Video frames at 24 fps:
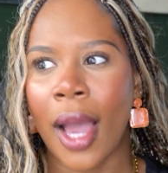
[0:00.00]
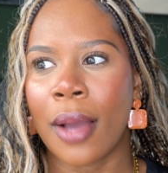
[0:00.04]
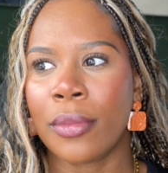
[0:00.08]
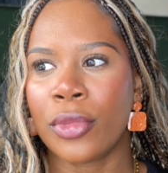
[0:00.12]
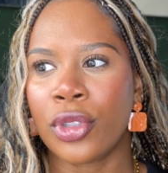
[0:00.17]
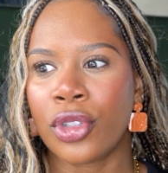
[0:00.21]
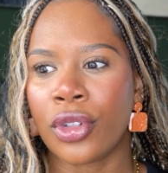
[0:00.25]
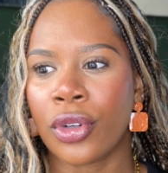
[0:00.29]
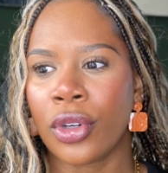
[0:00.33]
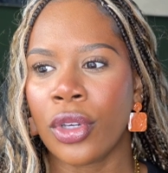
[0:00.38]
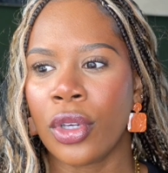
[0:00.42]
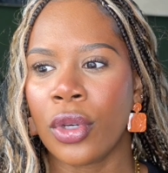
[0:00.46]
I'm
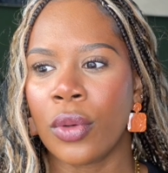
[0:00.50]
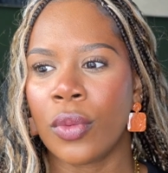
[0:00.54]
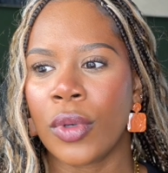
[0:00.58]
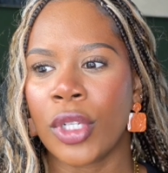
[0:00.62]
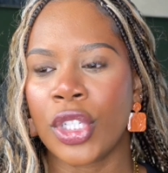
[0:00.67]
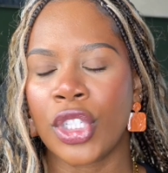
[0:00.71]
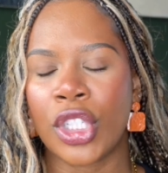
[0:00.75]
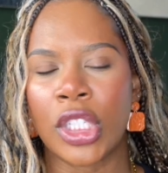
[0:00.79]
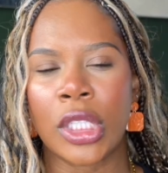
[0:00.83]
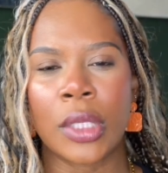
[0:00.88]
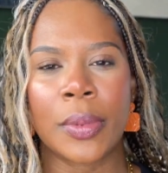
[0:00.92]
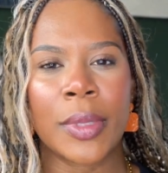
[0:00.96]
sure you
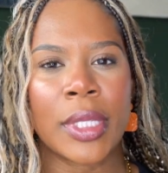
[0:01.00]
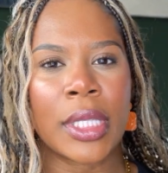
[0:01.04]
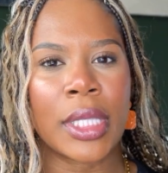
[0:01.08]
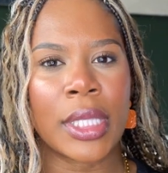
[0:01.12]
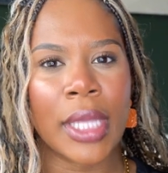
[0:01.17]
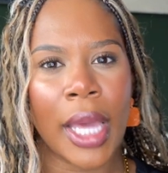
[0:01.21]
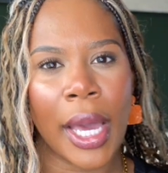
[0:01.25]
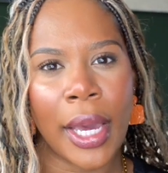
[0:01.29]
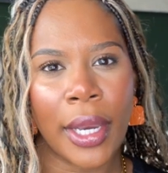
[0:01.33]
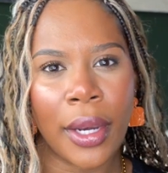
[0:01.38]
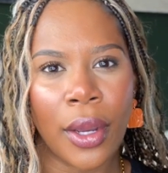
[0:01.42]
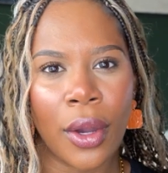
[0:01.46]
wouldn't just be
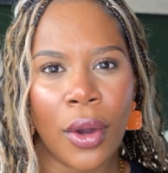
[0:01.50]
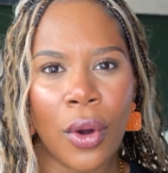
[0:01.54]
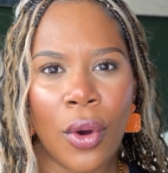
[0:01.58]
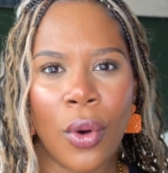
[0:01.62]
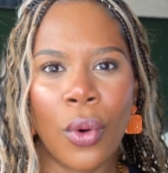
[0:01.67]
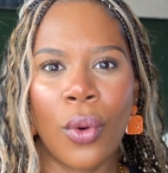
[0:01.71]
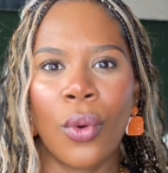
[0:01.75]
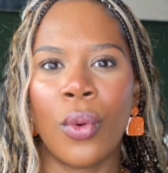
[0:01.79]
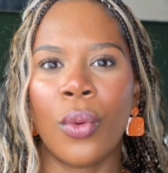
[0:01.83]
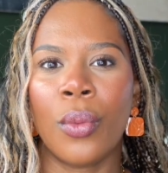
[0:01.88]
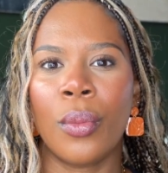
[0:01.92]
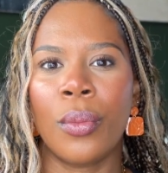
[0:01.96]
sad at
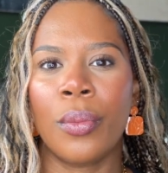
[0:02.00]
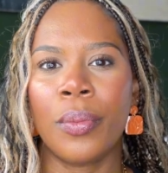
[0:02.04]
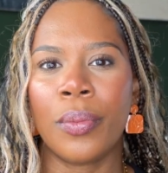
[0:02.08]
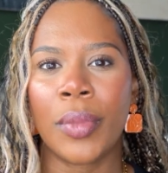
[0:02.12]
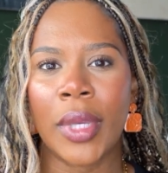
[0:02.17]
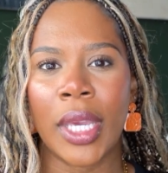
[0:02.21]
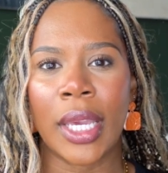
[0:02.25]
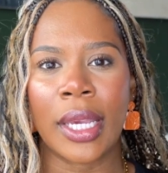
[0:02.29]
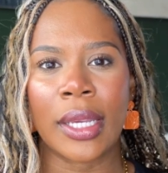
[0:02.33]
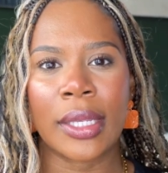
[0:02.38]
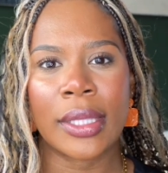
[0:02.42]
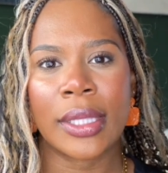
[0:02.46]
home
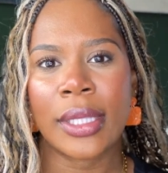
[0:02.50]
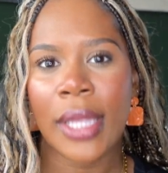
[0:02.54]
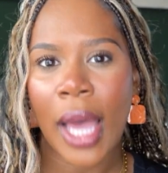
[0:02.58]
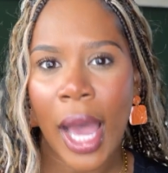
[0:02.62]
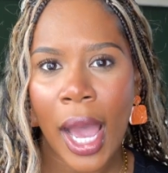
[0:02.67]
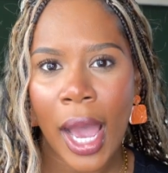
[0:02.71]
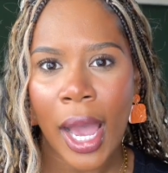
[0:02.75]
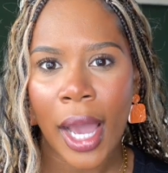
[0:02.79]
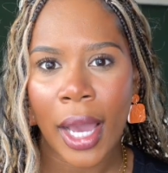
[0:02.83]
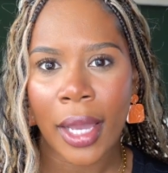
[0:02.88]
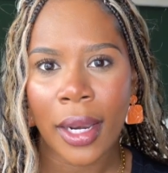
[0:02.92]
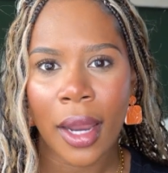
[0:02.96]
being
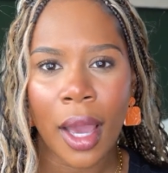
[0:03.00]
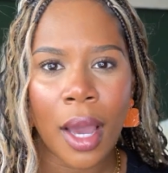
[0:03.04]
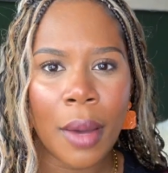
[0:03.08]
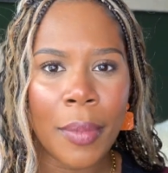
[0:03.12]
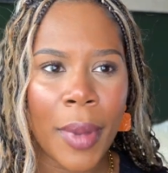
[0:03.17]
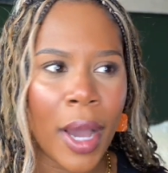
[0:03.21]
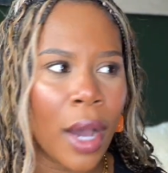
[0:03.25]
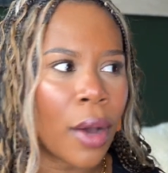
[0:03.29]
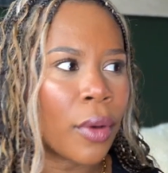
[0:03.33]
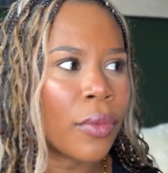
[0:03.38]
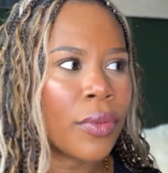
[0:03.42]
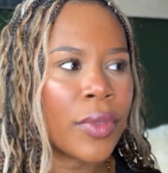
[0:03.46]
sad
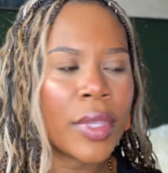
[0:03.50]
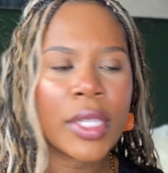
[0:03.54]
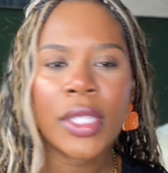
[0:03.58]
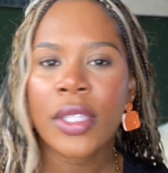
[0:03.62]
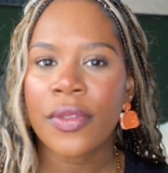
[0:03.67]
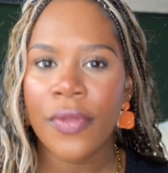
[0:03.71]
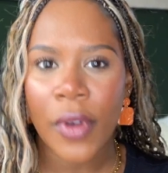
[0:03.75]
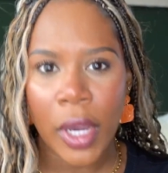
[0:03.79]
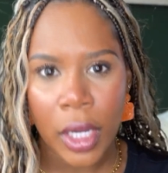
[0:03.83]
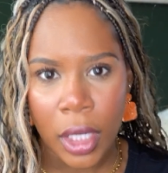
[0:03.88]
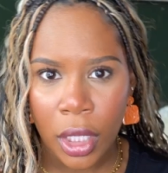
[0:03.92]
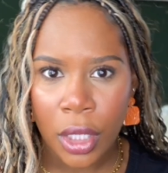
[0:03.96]
about
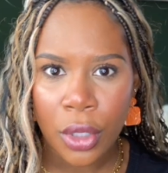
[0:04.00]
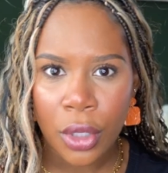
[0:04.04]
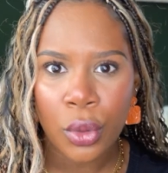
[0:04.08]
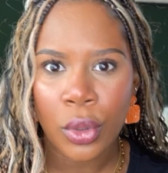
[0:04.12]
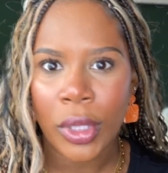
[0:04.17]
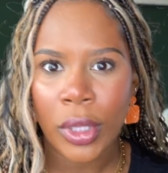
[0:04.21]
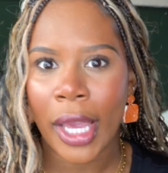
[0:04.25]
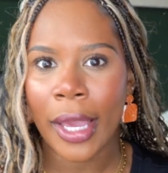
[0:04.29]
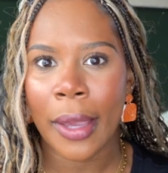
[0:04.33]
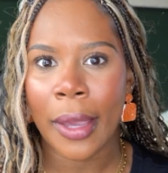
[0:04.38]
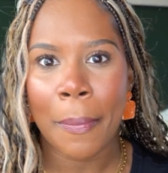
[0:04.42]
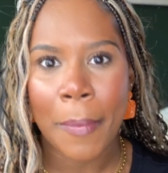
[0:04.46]
this who
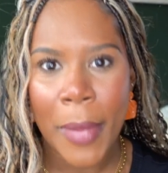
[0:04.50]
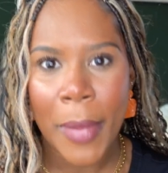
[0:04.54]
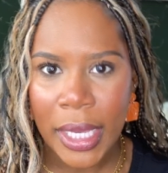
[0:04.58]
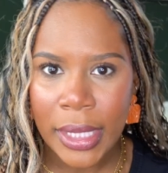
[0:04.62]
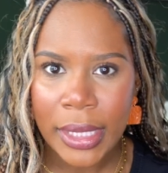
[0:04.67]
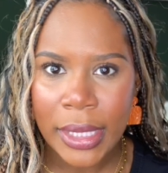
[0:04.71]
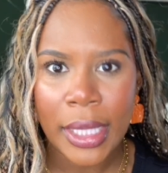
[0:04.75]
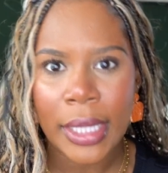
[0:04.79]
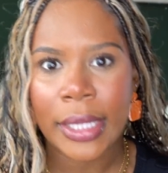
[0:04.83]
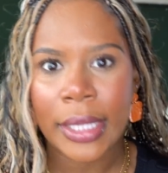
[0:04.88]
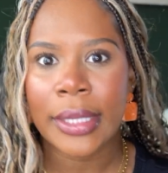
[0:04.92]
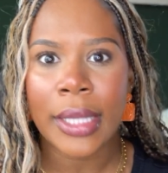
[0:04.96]
like
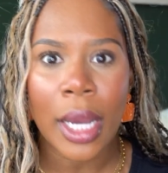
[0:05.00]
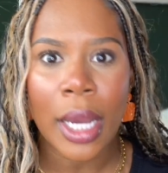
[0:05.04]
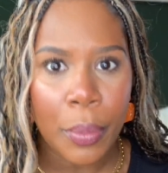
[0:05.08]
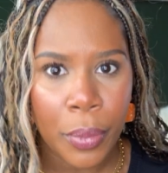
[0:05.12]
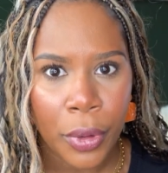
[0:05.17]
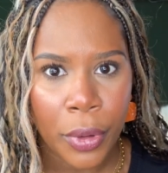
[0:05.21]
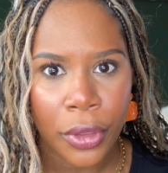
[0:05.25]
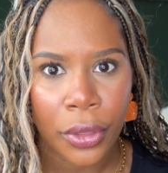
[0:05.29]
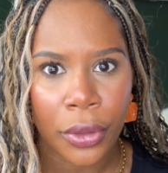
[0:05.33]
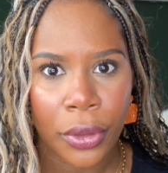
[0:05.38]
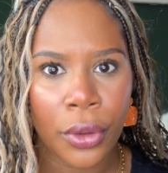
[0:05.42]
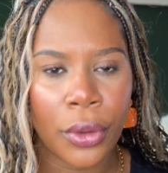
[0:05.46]
messed things
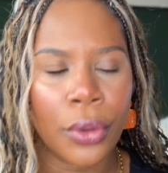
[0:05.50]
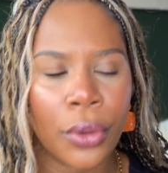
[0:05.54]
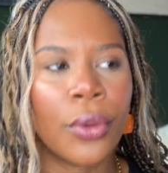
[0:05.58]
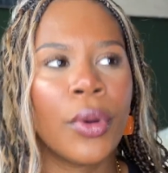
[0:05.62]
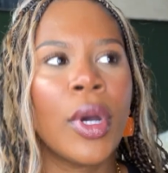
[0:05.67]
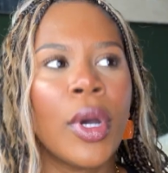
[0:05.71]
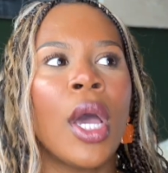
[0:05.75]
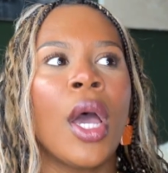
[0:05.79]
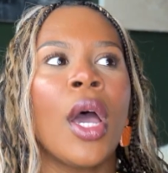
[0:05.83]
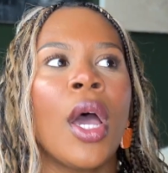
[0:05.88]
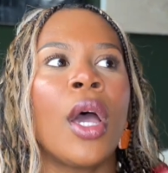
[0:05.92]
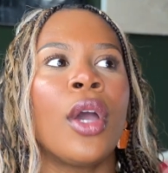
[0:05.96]
up with you.